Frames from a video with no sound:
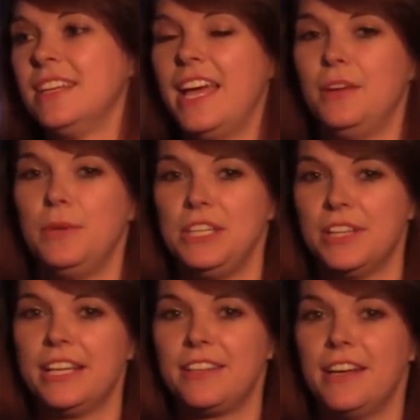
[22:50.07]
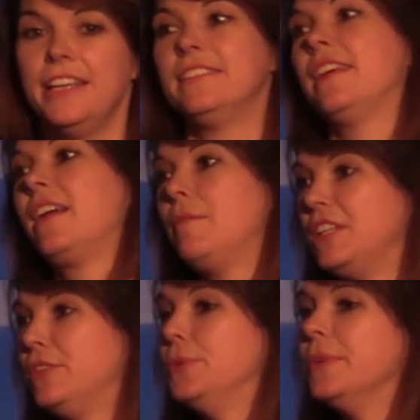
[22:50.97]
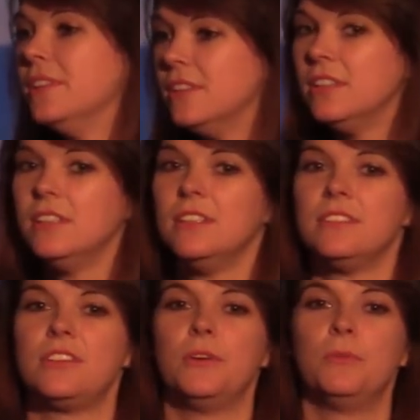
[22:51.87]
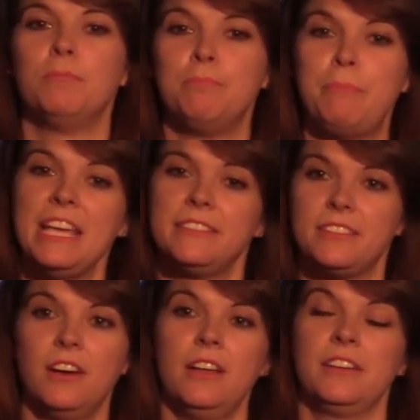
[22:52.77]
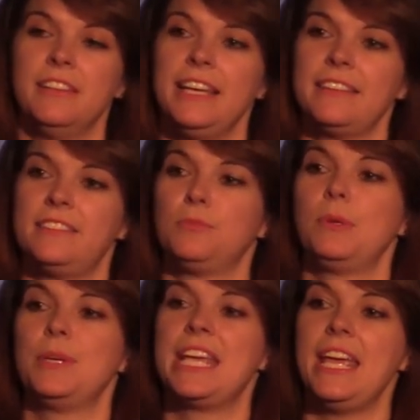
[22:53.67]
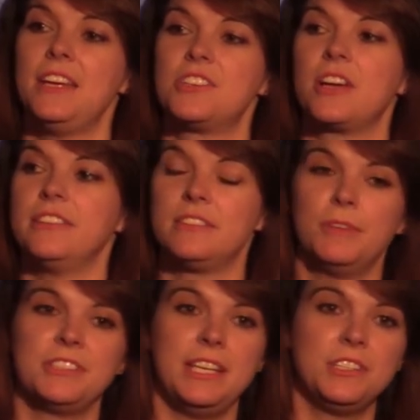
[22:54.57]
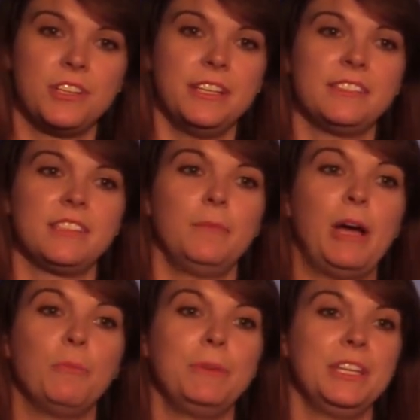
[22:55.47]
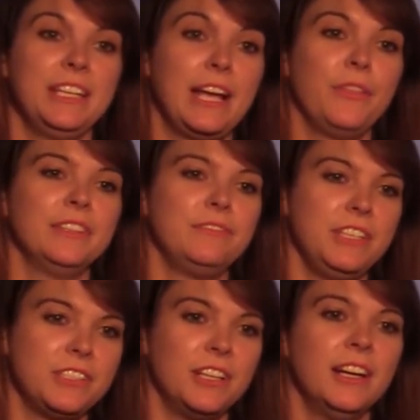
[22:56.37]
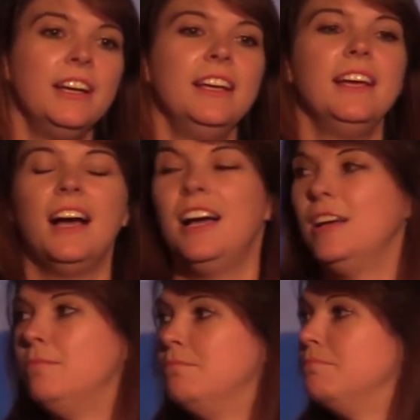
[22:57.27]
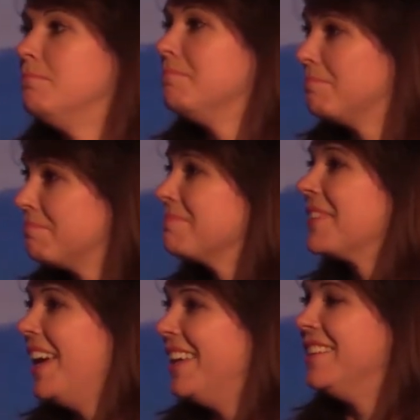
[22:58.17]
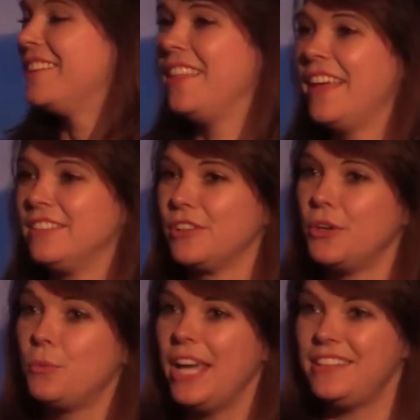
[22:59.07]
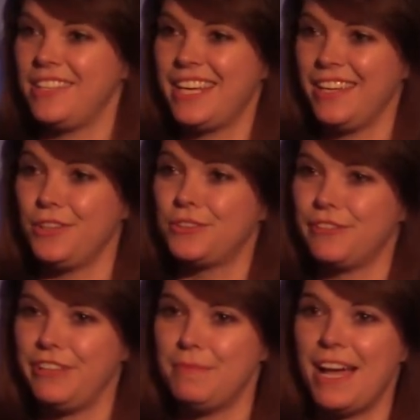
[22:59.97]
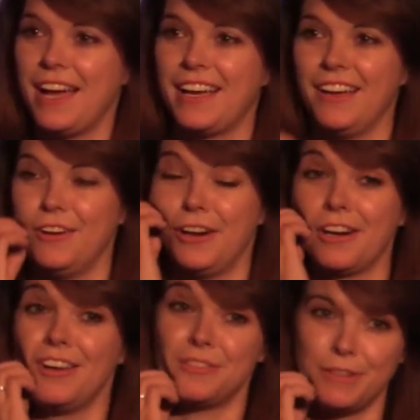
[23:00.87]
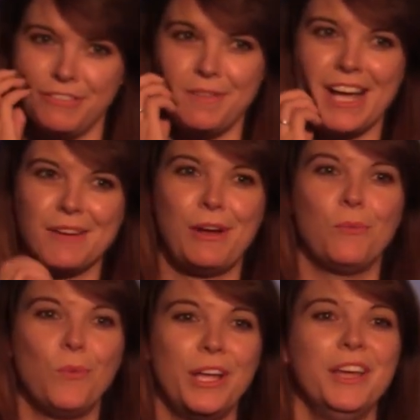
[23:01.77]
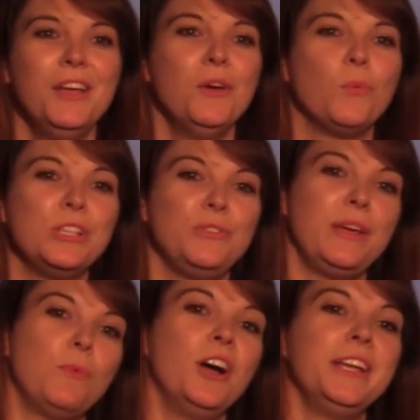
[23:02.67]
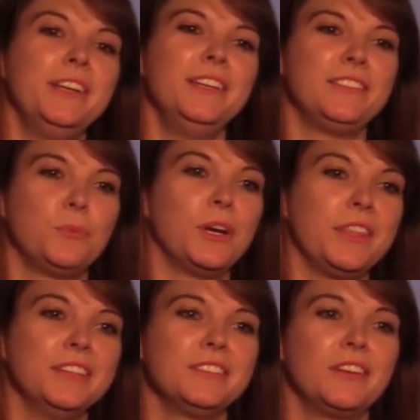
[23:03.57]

And when you clicked on it, it said coming soon. So based on clicks, we would gauge customers' interest about building out this feature. Um, and, and that's a good way to get user feedback or customer feedback about what, what do they want and is it worth it.